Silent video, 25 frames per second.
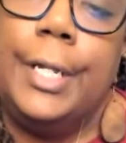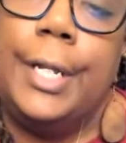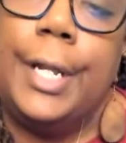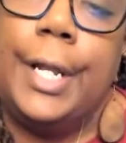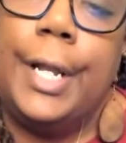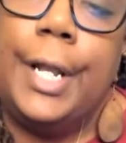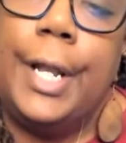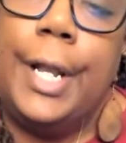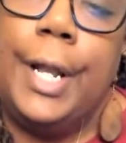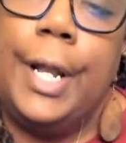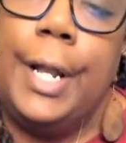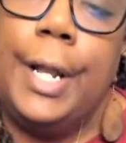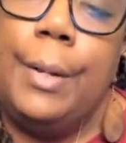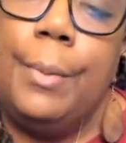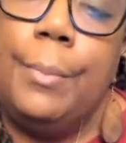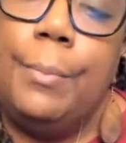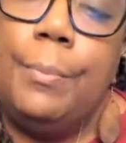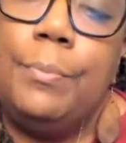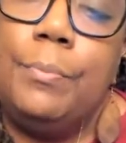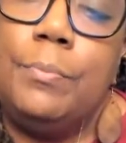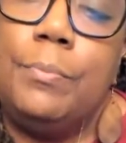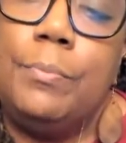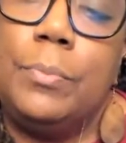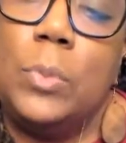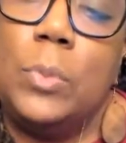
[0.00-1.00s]
Let
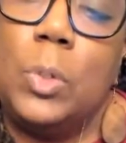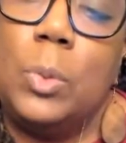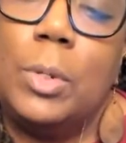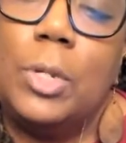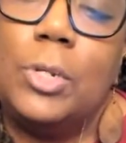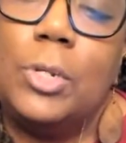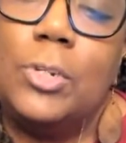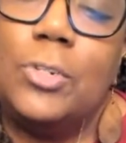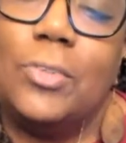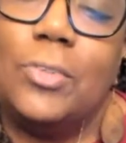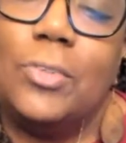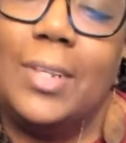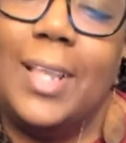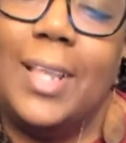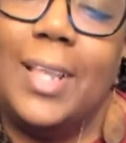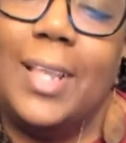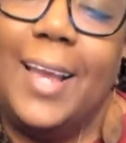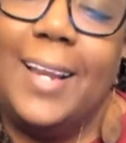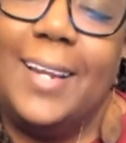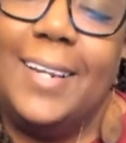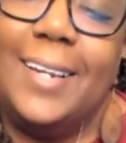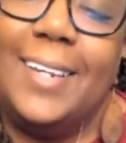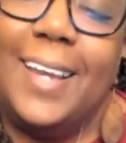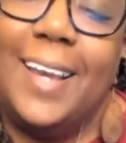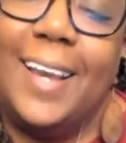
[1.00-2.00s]
me make sure of
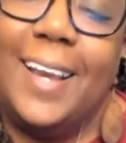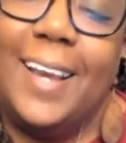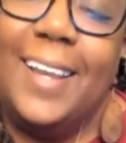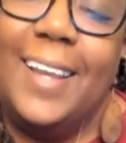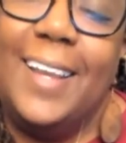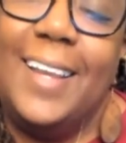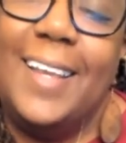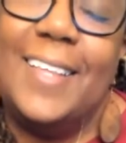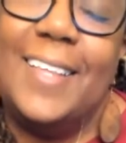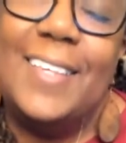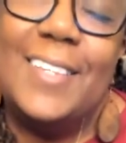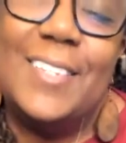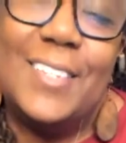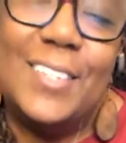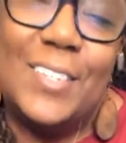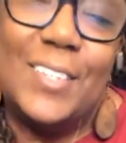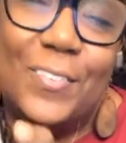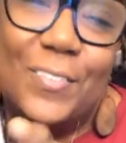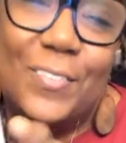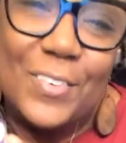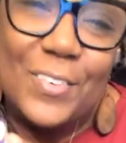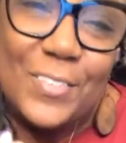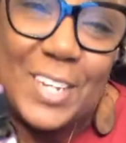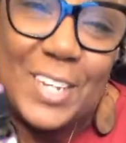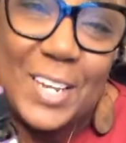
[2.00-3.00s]
that. Yeah, this is a
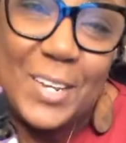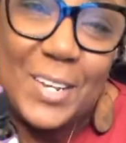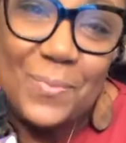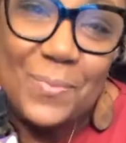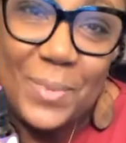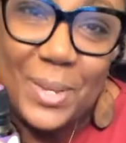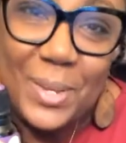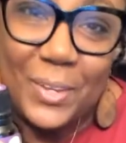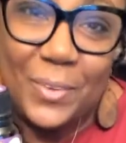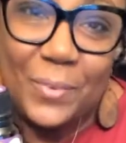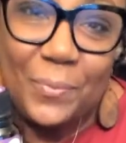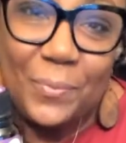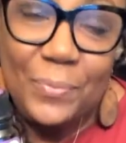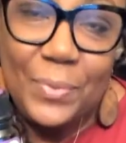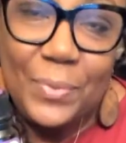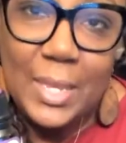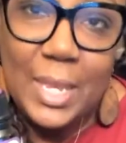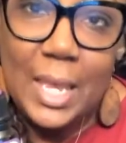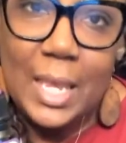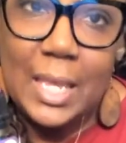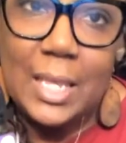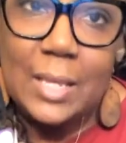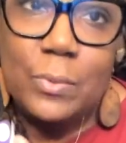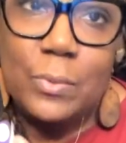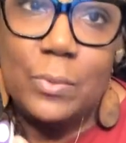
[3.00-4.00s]
15 ml,
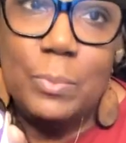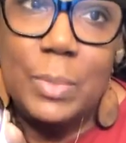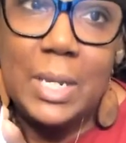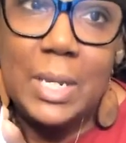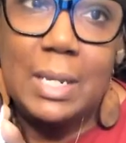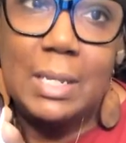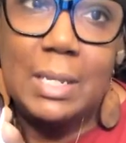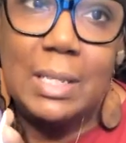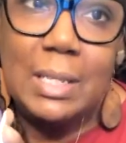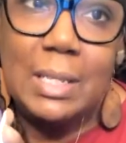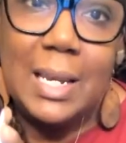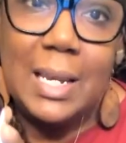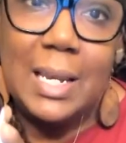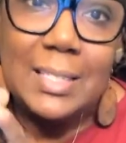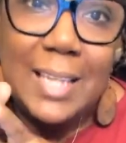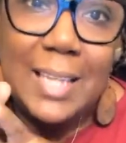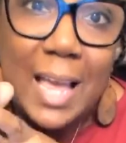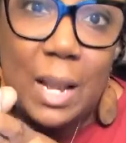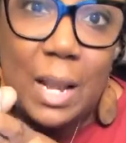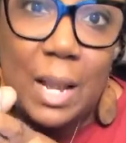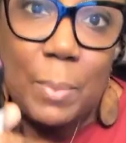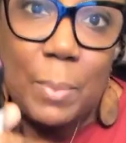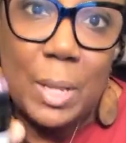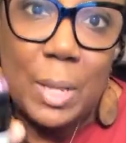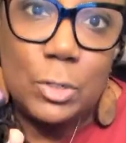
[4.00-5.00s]
meaning that it's
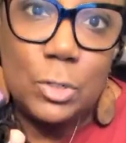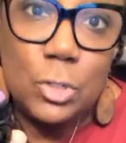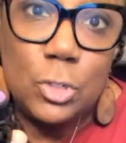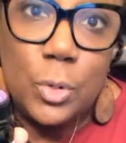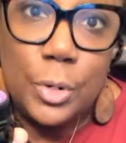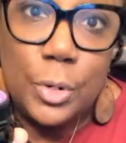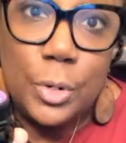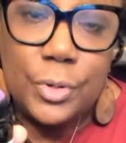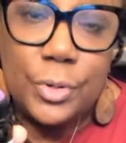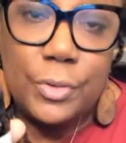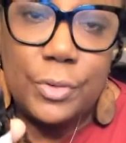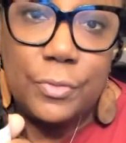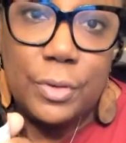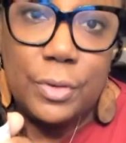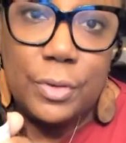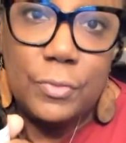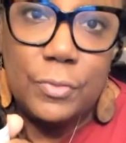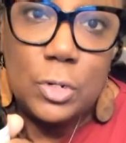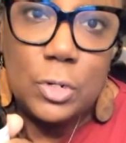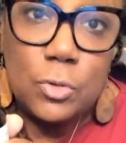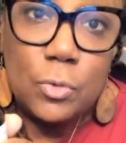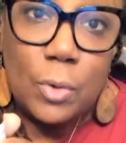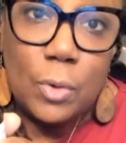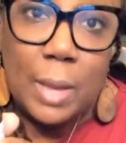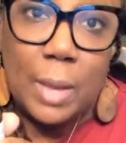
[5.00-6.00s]
got about
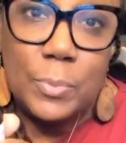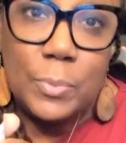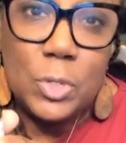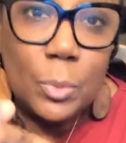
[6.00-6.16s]
250 drops.